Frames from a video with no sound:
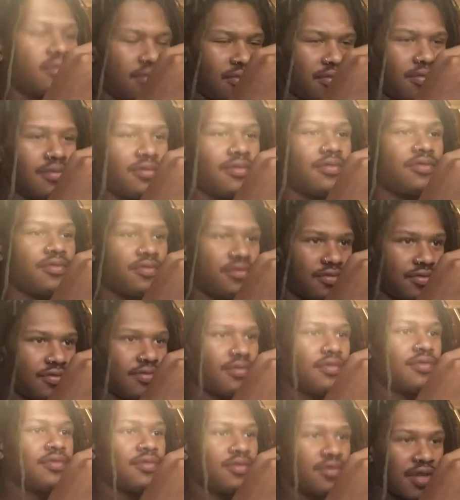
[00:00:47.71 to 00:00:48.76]
Yeah.
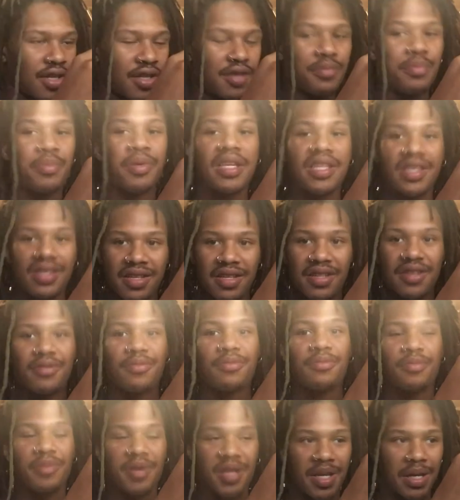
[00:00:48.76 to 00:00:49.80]

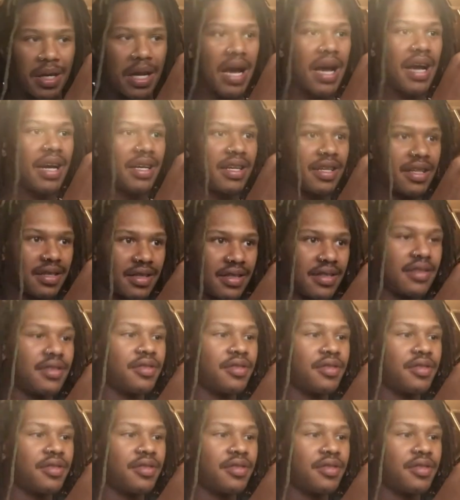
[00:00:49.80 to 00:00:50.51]
This beat knocking.